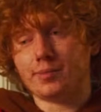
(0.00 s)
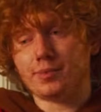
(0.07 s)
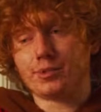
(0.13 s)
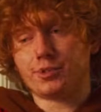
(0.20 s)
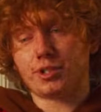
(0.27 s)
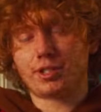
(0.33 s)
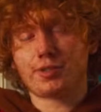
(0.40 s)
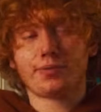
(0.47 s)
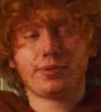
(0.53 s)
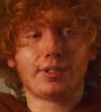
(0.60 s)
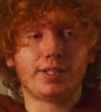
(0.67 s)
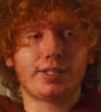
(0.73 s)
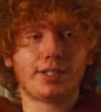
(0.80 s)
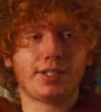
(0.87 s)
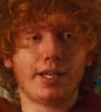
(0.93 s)
just for the
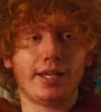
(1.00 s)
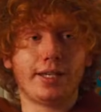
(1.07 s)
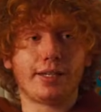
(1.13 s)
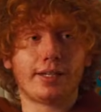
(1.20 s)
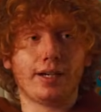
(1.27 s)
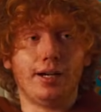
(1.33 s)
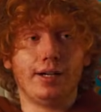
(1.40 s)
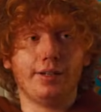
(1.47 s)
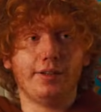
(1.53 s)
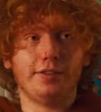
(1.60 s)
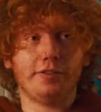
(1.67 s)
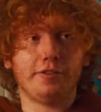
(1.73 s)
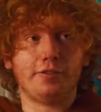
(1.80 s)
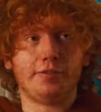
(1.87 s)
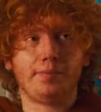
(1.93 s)
sake
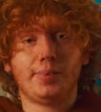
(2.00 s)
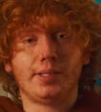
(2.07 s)
of,